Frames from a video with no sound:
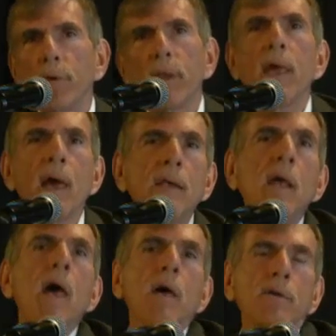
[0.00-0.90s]

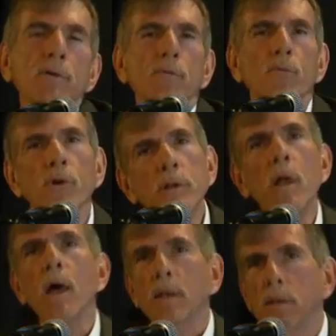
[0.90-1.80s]
cannot or would
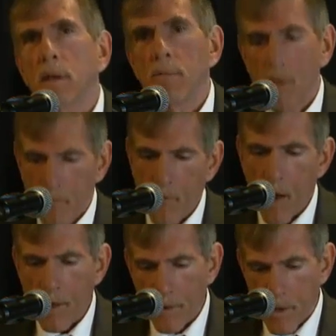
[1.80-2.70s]
not commit
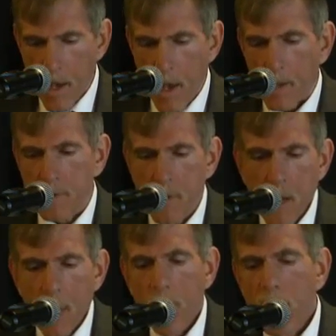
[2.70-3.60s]
violent acts,
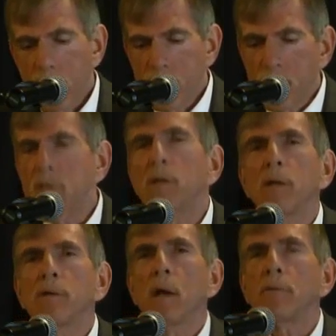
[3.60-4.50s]
but it's just a
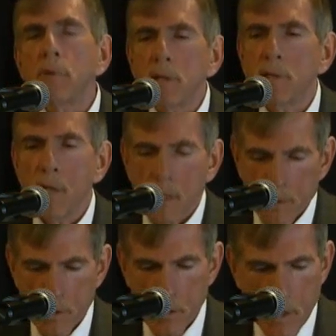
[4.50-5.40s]

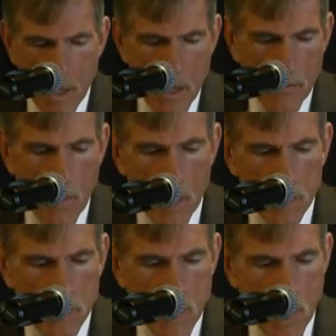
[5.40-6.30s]
generalization. That
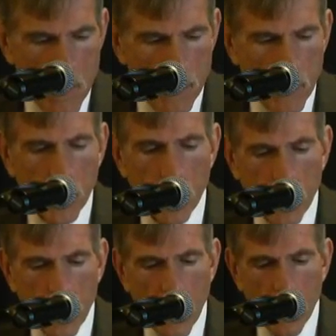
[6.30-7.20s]
is not
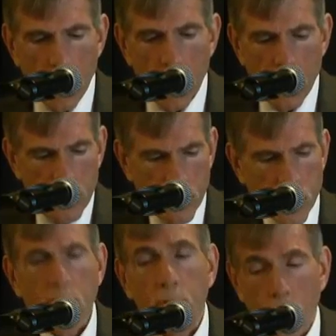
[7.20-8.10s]

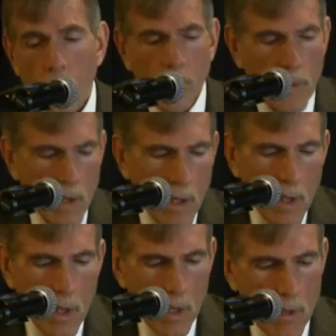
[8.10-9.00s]
true.
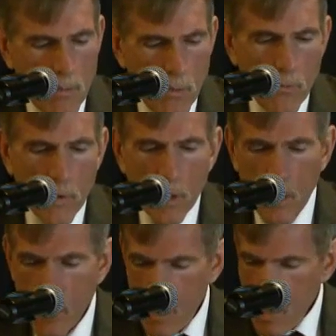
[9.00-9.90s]
Moving
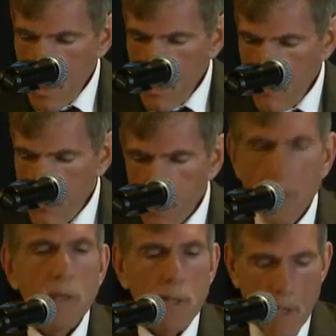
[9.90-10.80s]

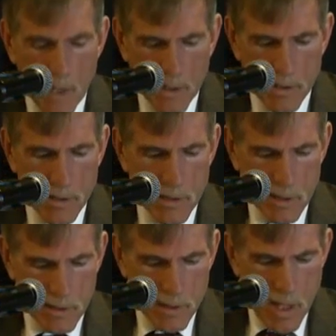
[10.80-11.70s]
to the next
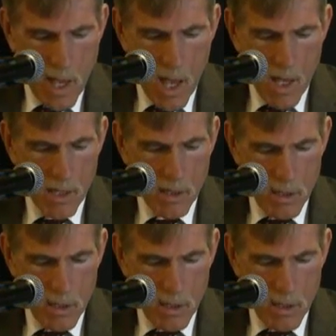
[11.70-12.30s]
slide.